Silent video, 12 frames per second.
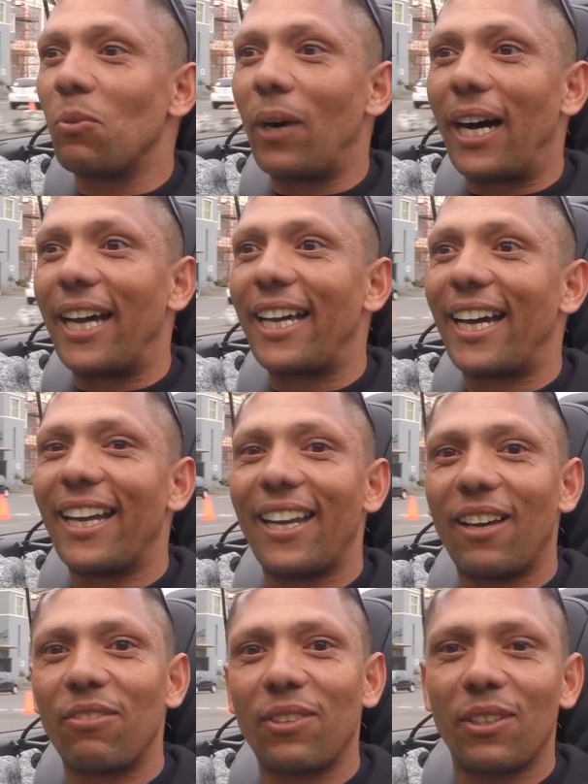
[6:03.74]
why I
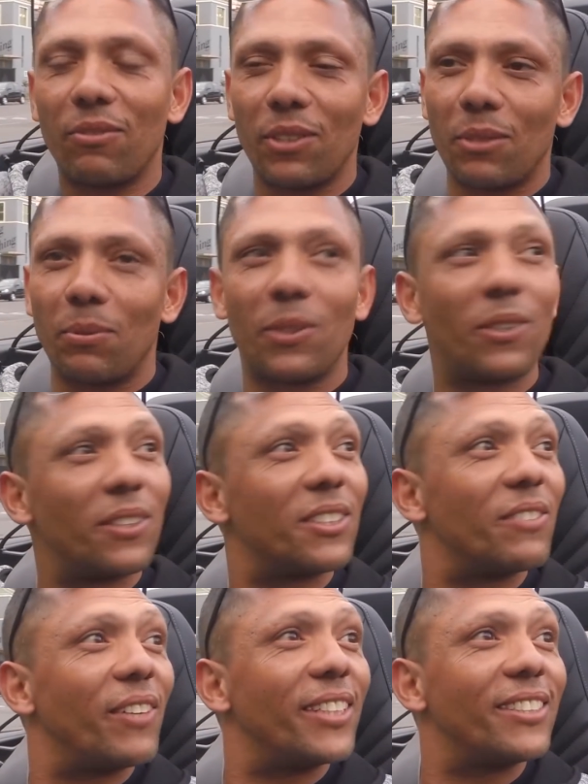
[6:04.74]
love convertible cars
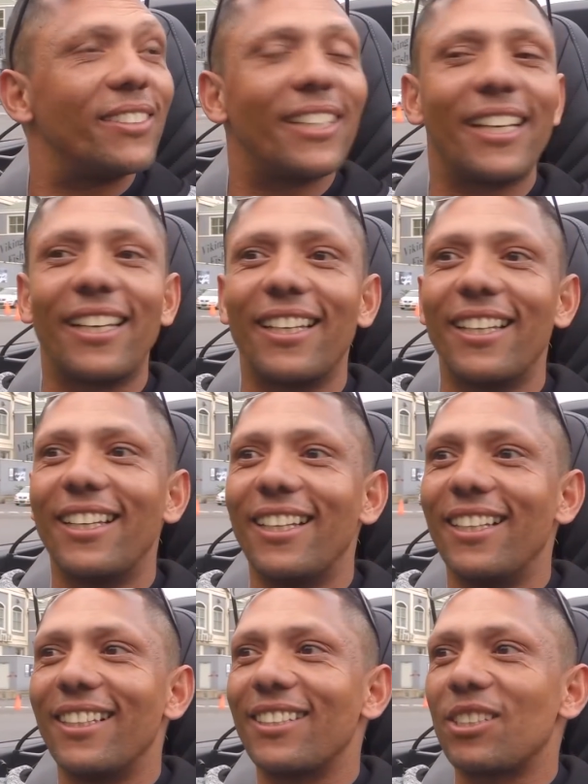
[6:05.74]
so much. You can
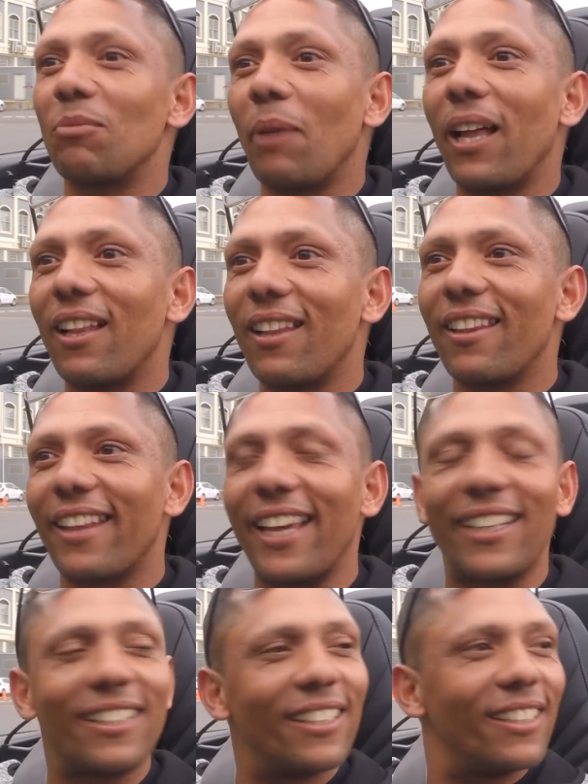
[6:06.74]
smell
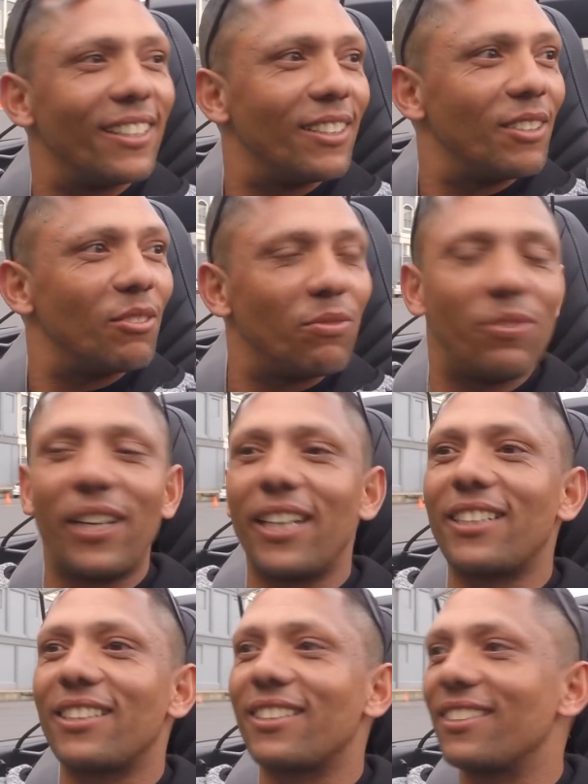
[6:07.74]
that
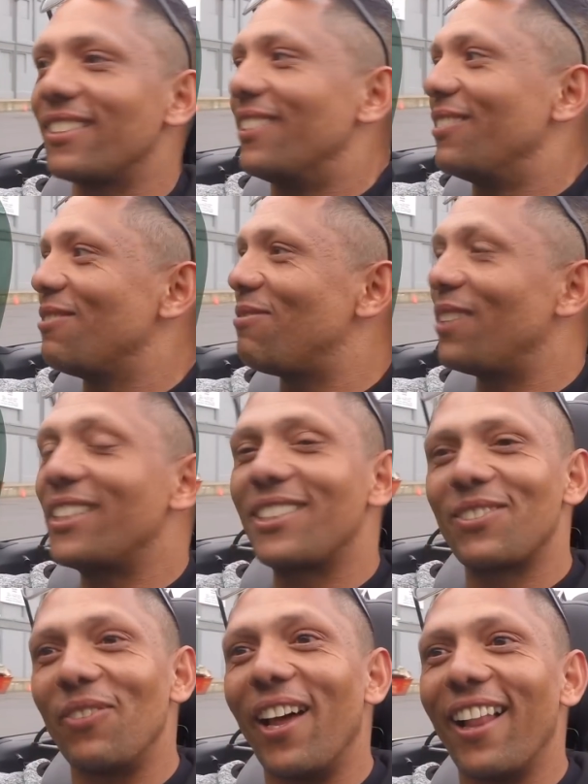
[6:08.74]
fresh
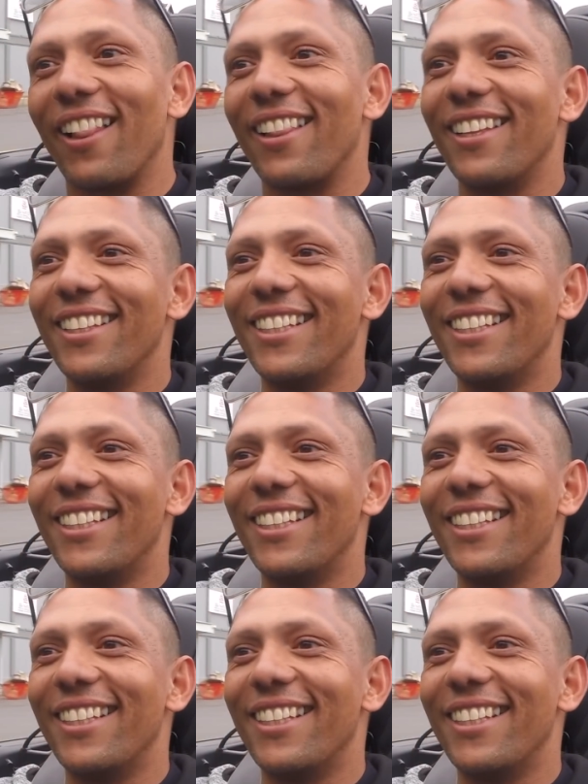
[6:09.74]
fish smell,